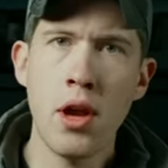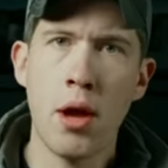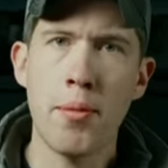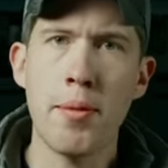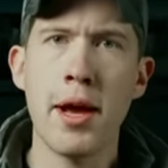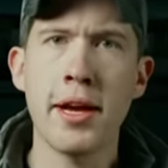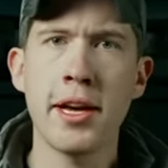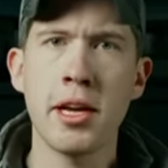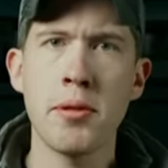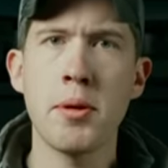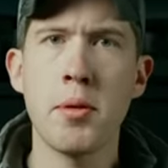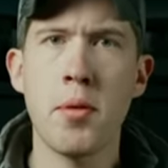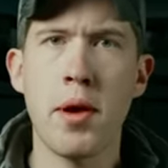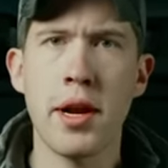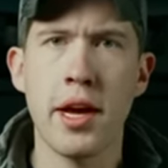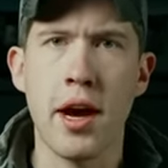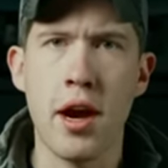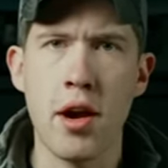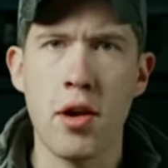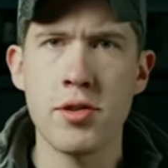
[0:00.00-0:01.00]
Now I'm not going to be
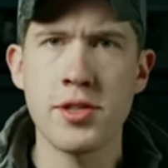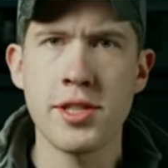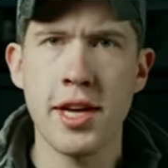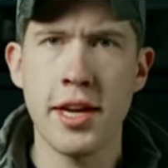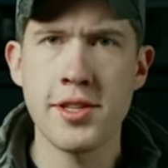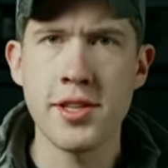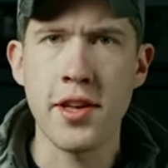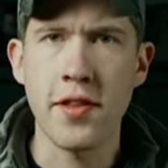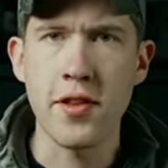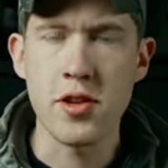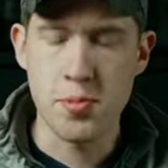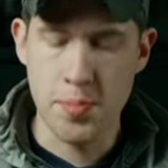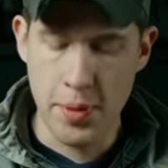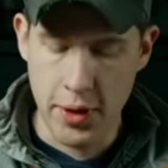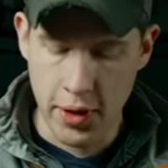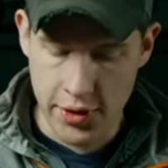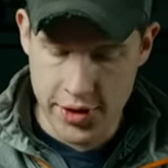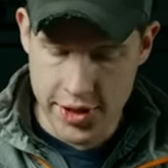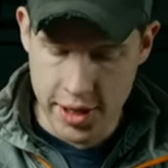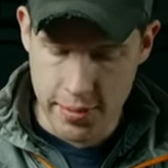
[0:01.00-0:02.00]
running iron sights on this
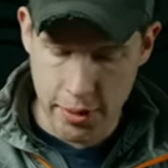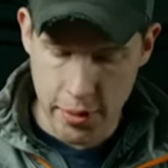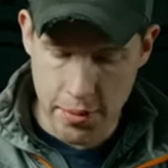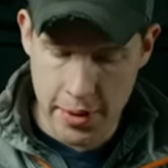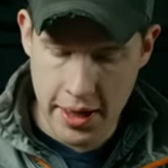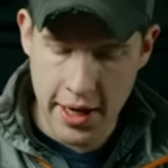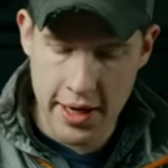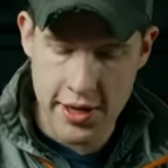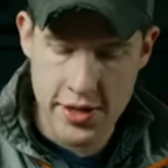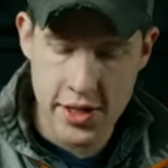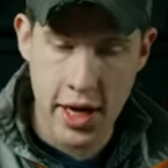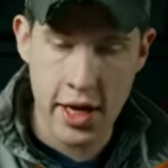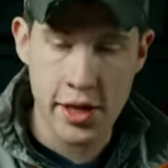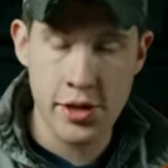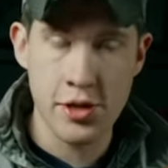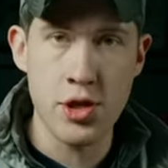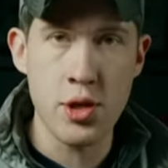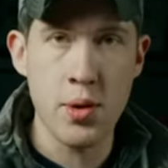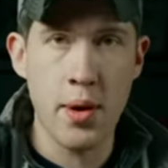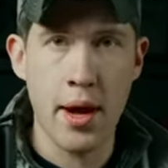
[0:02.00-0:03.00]
build simply because I
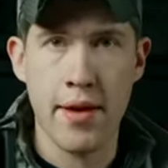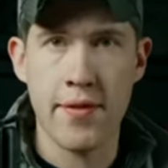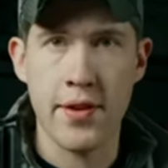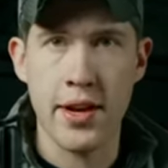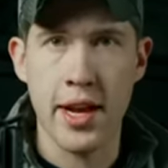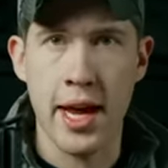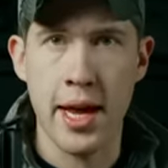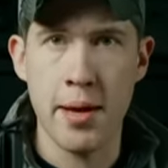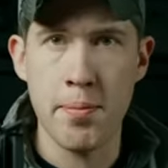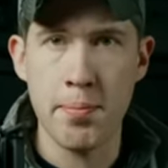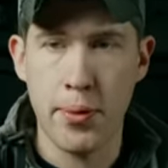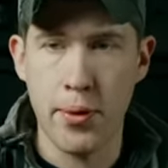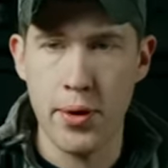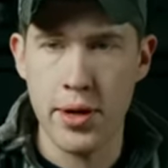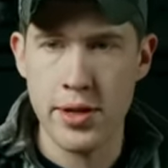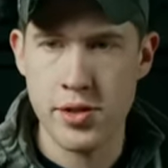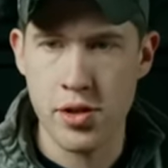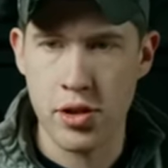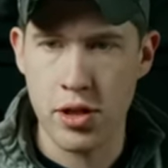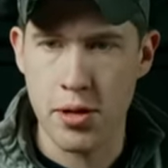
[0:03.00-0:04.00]
do have an
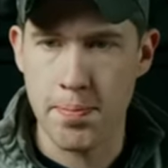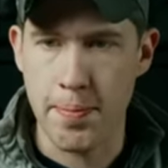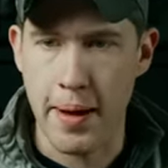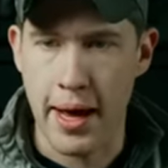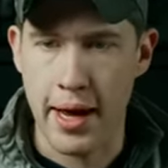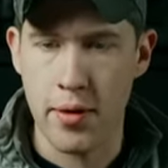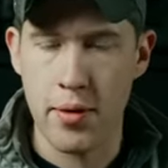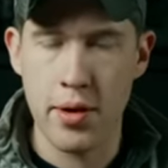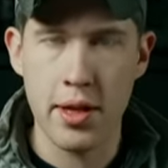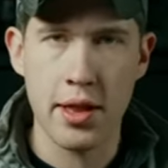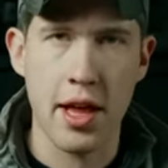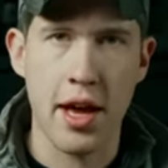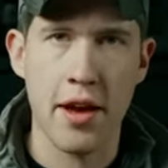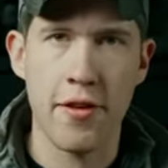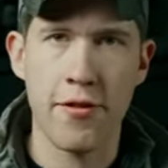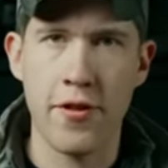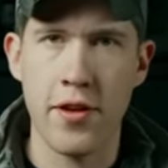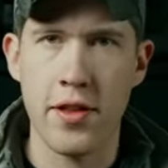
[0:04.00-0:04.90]
Aimpoint, so the battery life